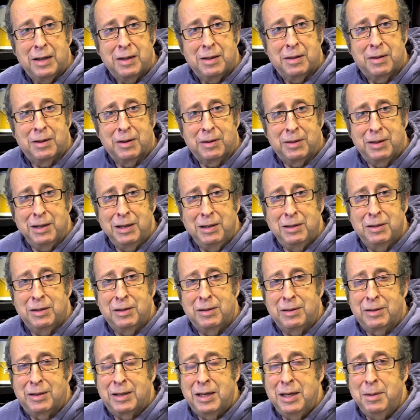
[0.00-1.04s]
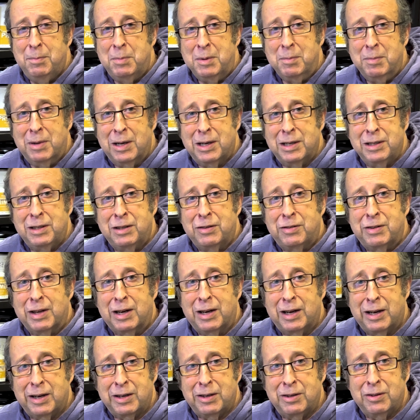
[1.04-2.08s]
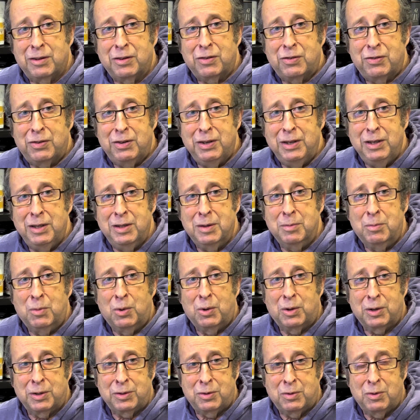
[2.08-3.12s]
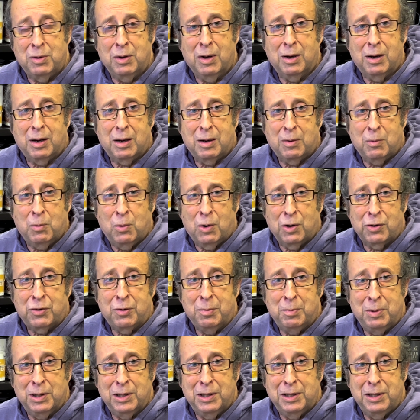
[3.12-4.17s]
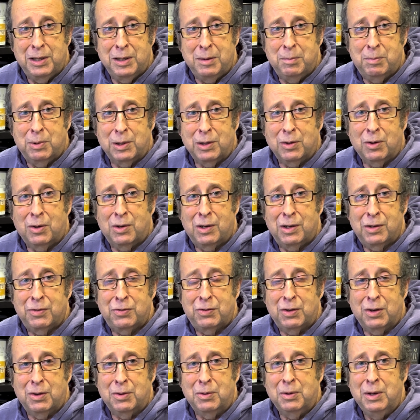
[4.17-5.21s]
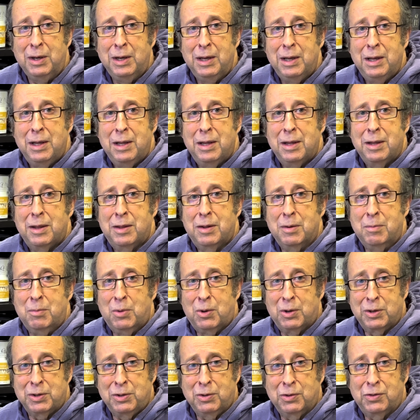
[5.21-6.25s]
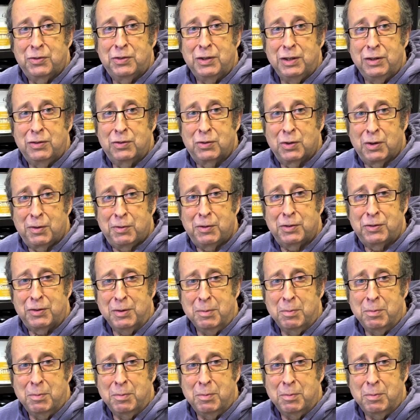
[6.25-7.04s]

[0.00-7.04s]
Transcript: The thing to keep in mind is the higher the sheen, the more uh, washability, but also the more you'll see surface